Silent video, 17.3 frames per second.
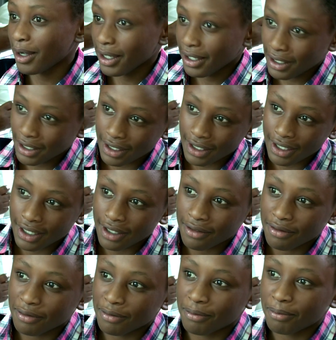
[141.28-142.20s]
I
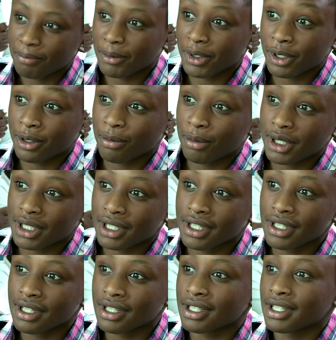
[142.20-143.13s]
love
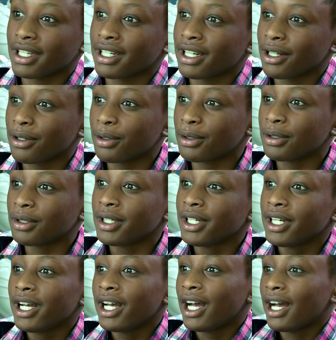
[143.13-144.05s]
mathematics, and I know
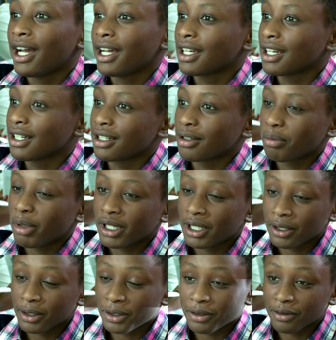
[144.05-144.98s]
I can
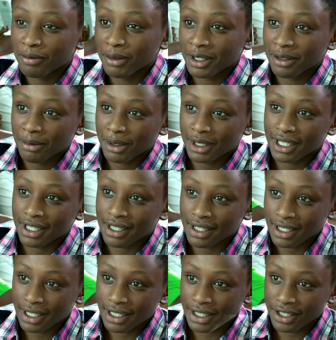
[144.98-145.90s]
apply a lot of mathematics in